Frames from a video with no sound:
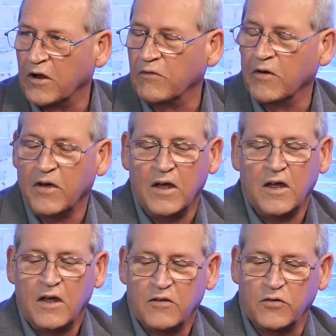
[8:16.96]
whatever.
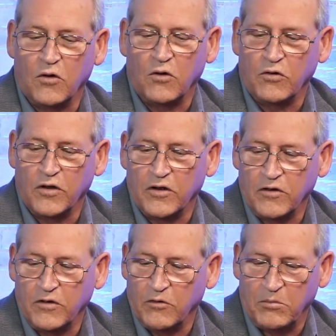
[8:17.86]
So
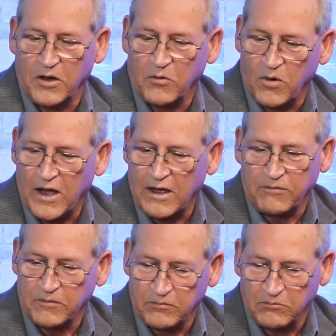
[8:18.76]
you being a
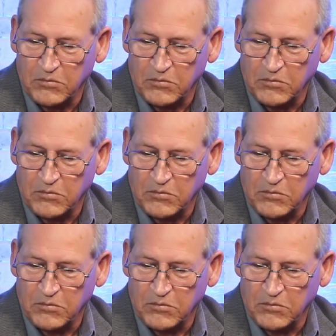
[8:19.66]
wife and